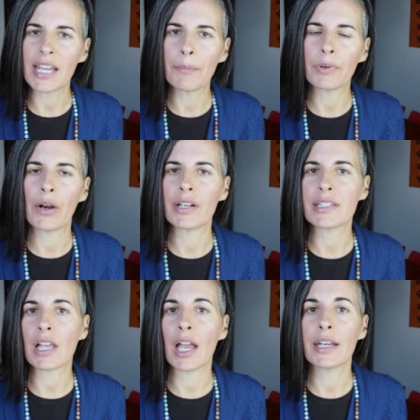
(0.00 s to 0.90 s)
temporary
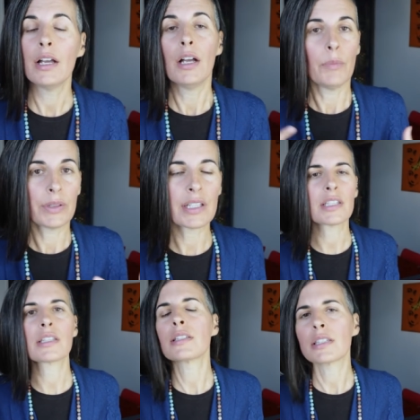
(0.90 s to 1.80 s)
sign, but
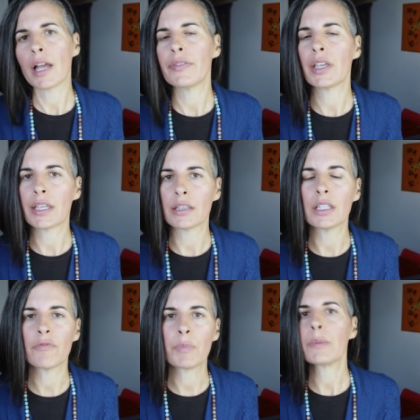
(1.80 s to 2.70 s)
this is a sign that can
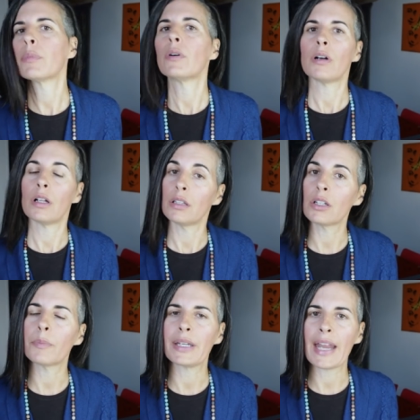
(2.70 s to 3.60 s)
leave people a
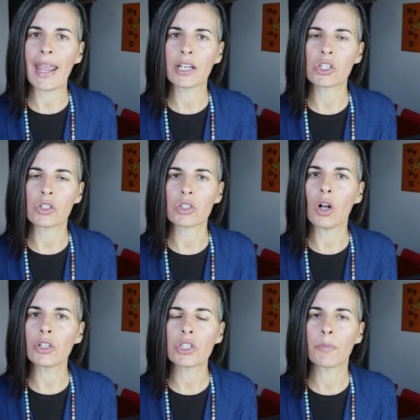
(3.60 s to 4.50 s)
little bit anxious
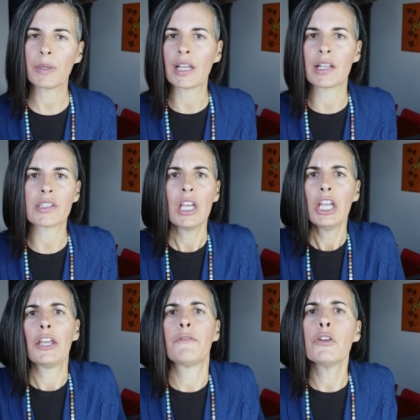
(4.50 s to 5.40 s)
also because
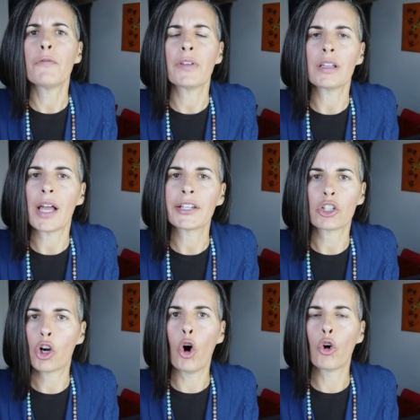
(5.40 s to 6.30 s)
if you feel like
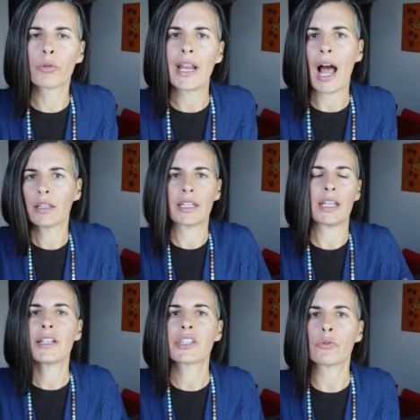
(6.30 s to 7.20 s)
your whole
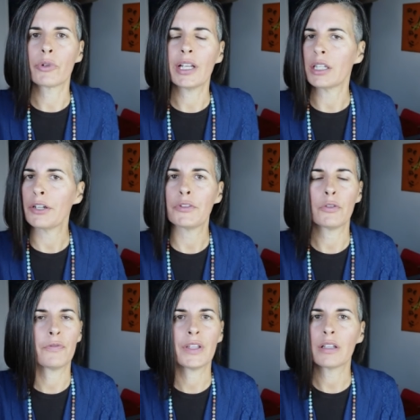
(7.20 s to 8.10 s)
reality isn't real and if
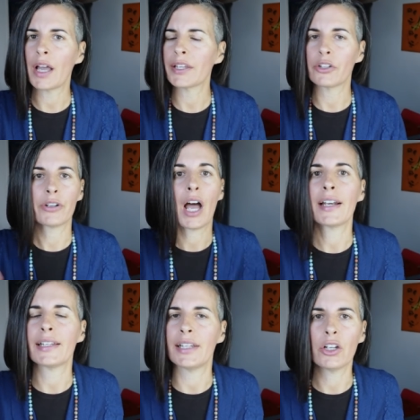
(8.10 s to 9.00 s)
you feel like you're
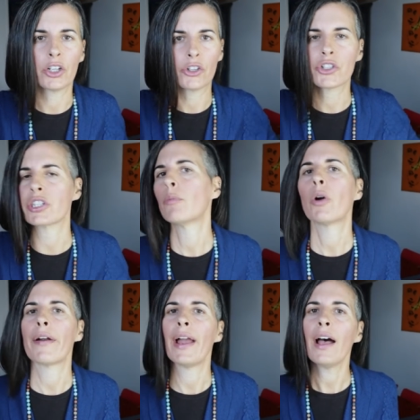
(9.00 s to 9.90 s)
not here, you're
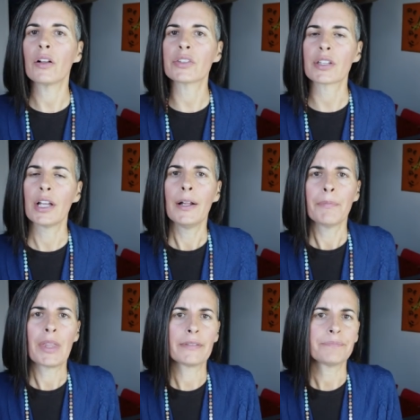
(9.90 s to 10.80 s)
somewhere else,
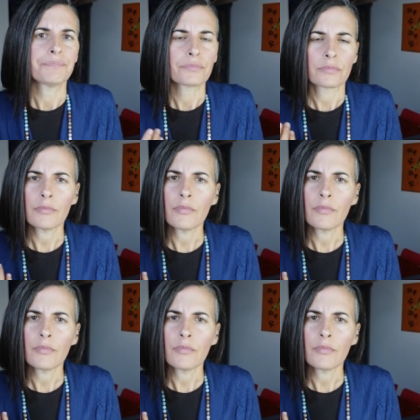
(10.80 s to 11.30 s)
then